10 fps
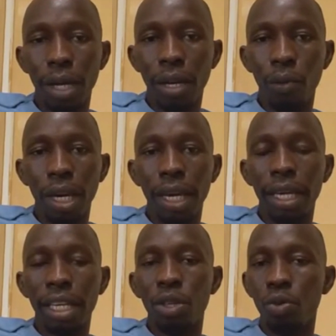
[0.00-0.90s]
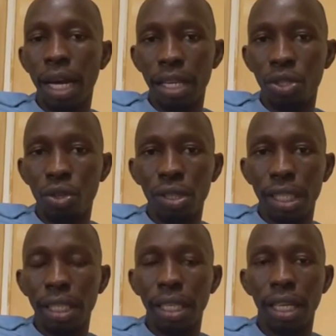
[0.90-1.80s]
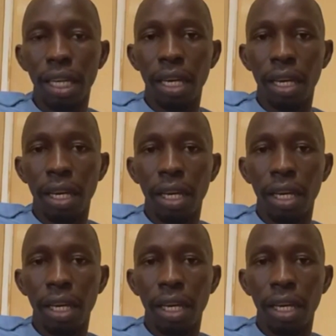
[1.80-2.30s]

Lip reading: We say okay, we agree.